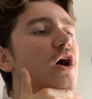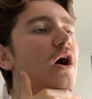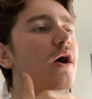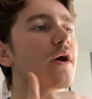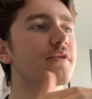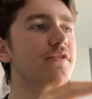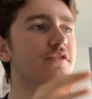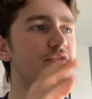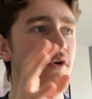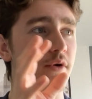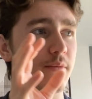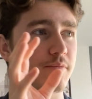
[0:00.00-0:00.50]

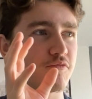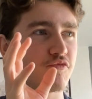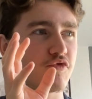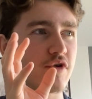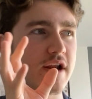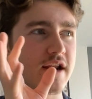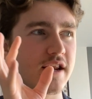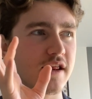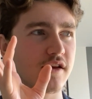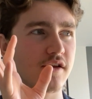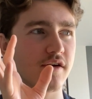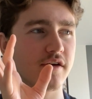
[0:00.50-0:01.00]
So I'm
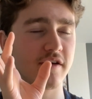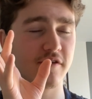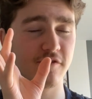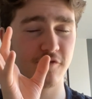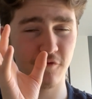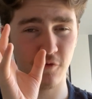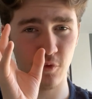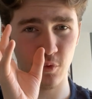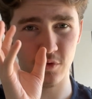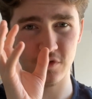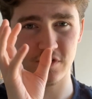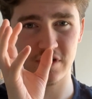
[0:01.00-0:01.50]
really looking
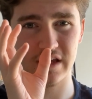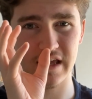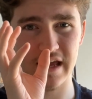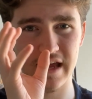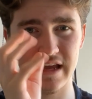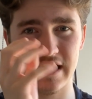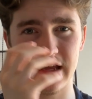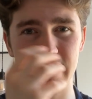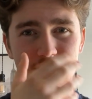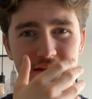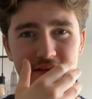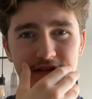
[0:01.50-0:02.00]
forward to
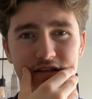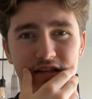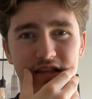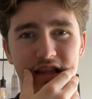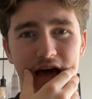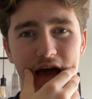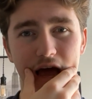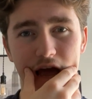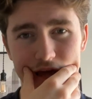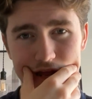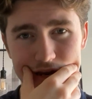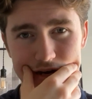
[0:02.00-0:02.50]
getting into
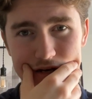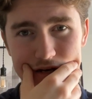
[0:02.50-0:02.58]
that